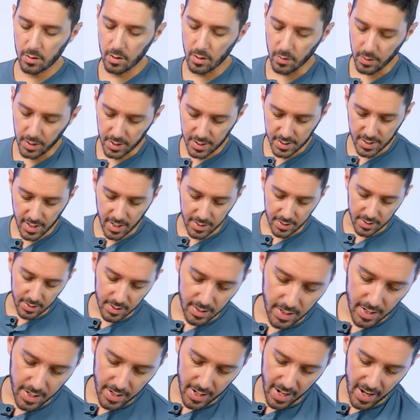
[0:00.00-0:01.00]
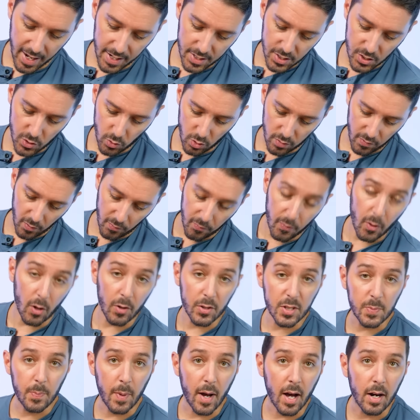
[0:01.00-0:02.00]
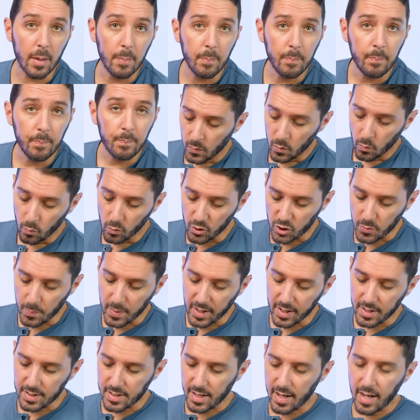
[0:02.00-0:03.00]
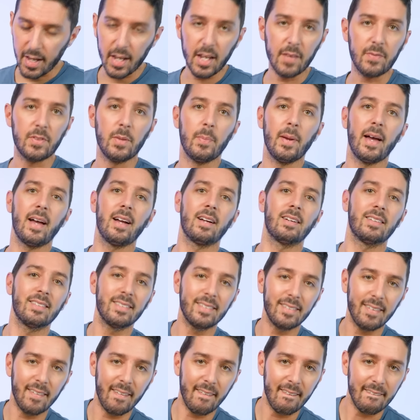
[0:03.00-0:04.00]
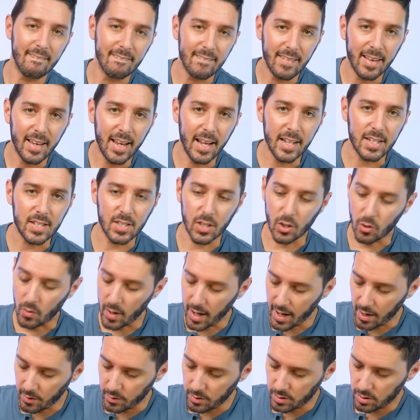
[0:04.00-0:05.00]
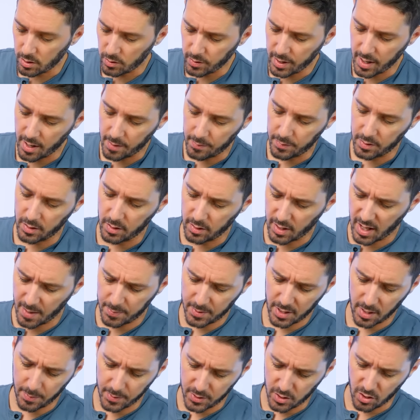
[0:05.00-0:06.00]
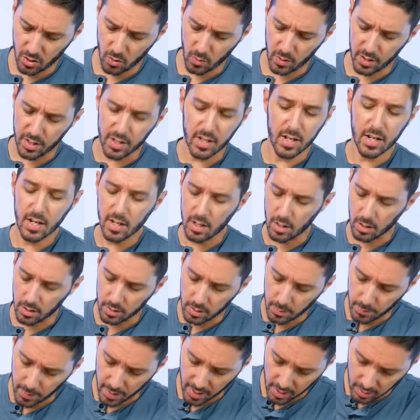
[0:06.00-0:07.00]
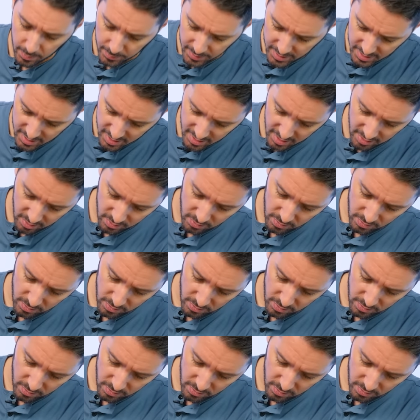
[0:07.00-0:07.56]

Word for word: notice that it has sort of a false bottom, which means that if the bag hits the ground. Oh yeah, the laptop is nowhere near the bottom. It's like